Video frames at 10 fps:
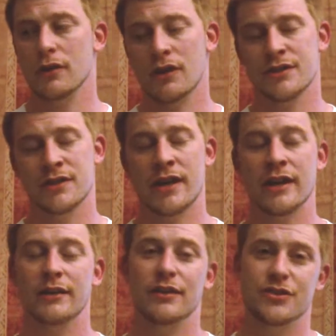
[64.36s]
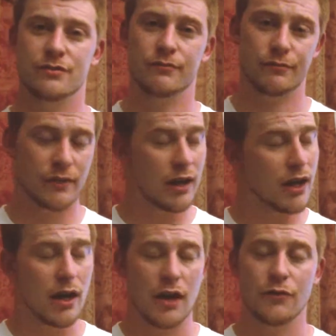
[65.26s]
a snake
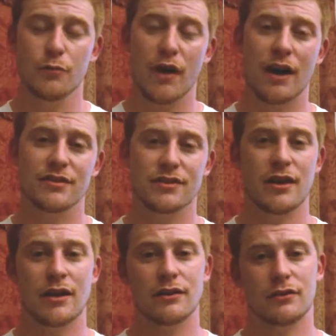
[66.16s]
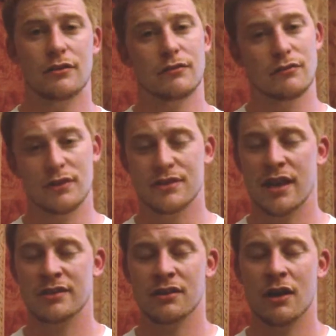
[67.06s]
if you buy a snake that
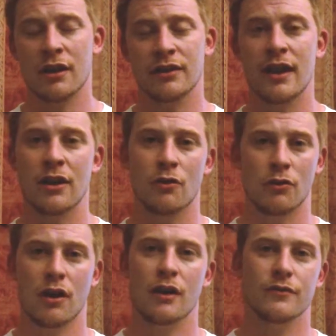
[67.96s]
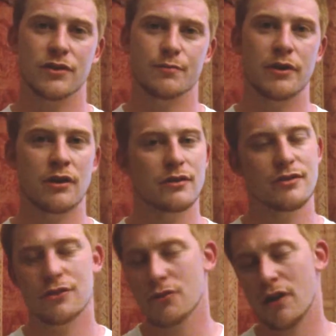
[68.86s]
takes a lot of care or a lot of experience
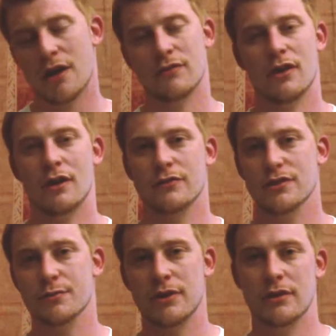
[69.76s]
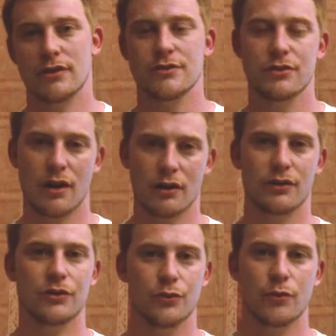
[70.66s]
and you don't have a lot of experience, you're not going
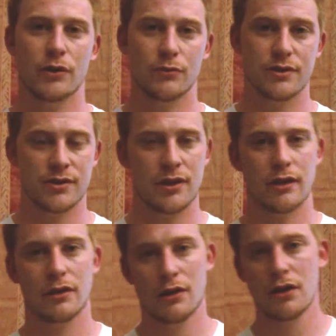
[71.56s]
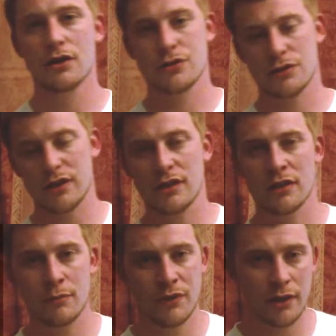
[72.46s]
to do well with the snake. So get a
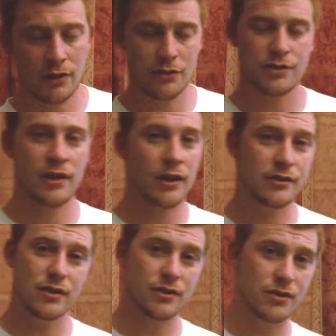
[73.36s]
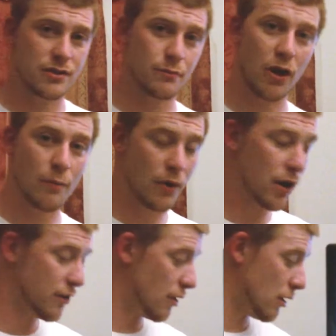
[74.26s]
good beginner snake such as a ball
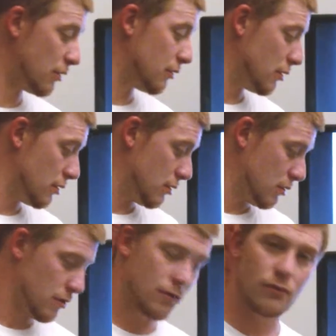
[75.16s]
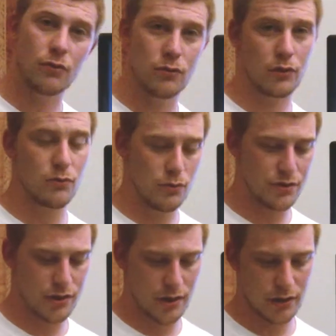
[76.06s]
python or a corn
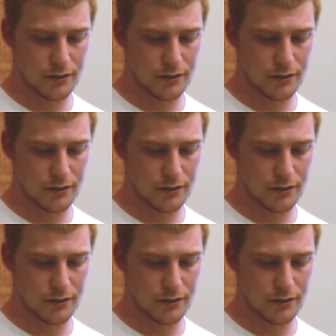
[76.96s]
snake.